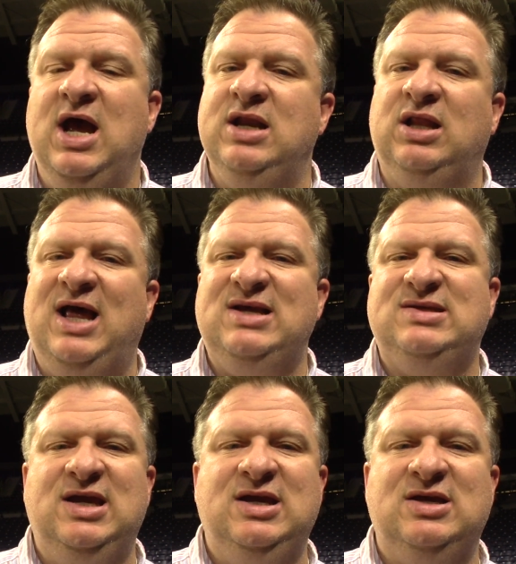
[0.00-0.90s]
And the
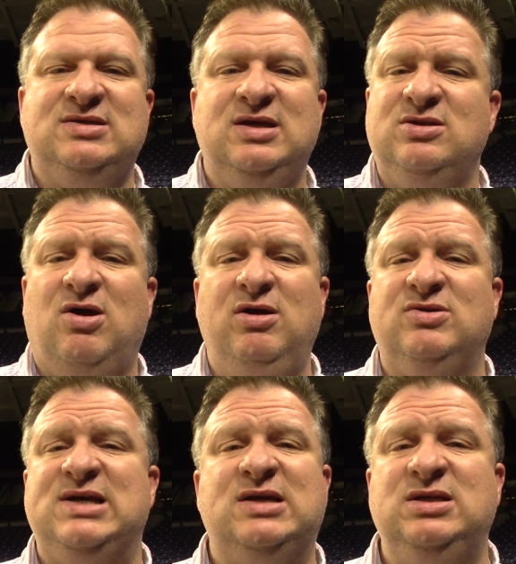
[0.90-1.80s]
last thing is, Tar
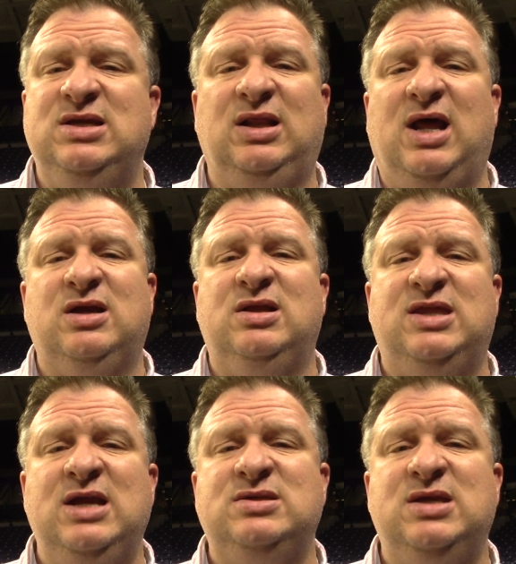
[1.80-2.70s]
Heels actually did a lot of good
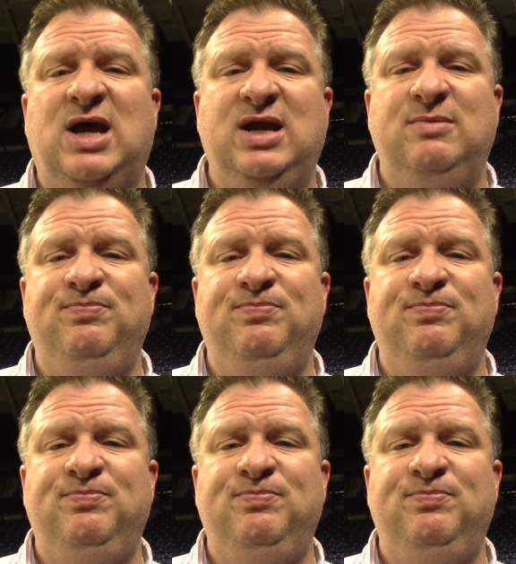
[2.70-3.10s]
things tonight.